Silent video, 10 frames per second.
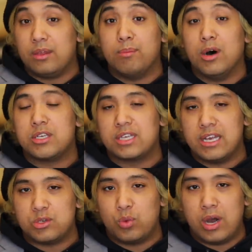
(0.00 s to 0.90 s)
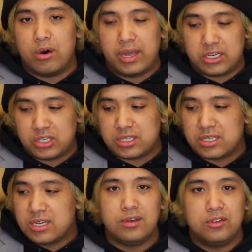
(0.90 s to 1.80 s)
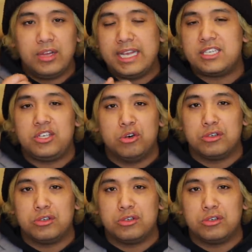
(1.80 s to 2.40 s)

the musk as well, it's just glacial,